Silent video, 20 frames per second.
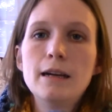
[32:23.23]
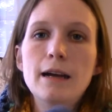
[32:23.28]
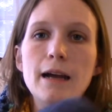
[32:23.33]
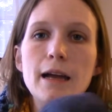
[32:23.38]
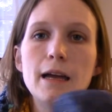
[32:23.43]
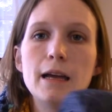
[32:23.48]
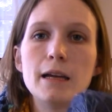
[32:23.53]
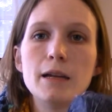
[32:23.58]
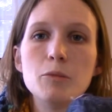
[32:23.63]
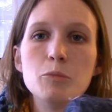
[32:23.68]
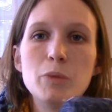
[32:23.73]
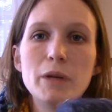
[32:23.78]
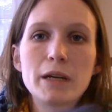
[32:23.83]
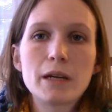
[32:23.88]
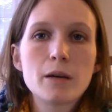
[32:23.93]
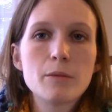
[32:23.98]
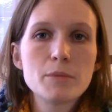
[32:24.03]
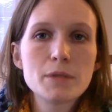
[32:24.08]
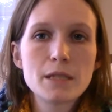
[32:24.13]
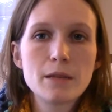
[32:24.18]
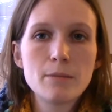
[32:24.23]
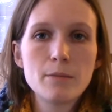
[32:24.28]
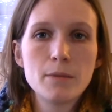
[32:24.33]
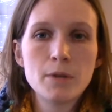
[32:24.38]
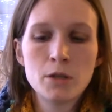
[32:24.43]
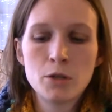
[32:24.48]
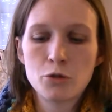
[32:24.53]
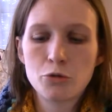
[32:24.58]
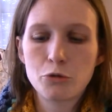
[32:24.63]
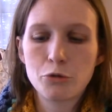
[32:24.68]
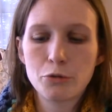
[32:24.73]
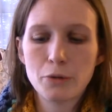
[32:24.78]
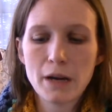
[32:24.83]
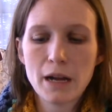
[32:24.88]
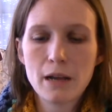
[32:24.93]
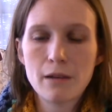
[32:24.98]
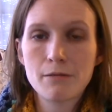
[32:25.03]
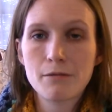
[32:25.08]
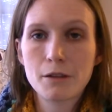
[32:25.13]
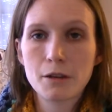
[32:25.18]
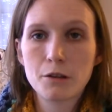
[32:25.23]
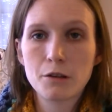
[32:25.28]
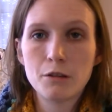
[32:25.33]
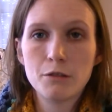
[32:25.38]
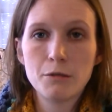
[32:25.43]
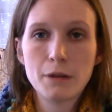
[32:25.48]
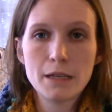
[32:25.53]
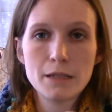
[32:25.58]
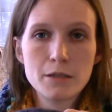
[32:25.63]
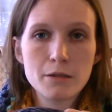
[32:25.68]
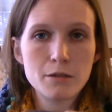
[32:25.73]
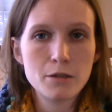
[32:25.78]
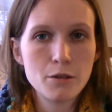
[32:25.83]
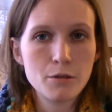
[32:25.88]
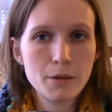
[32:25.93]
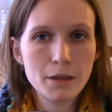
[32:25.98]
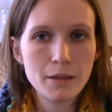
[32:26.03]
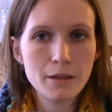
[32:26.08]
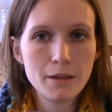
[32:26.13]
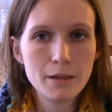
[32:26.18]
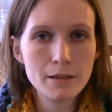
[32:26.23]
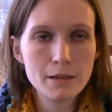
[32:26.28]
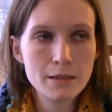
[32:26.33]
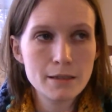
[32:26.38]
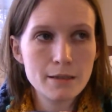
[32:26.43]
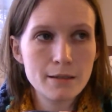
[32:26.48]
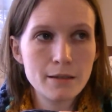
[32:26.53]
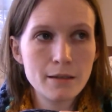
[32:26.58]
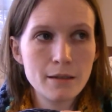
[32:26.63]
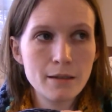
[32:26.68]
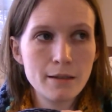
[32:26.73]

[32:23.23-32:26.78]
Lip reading: and pick up some gray fingering weight to go with this.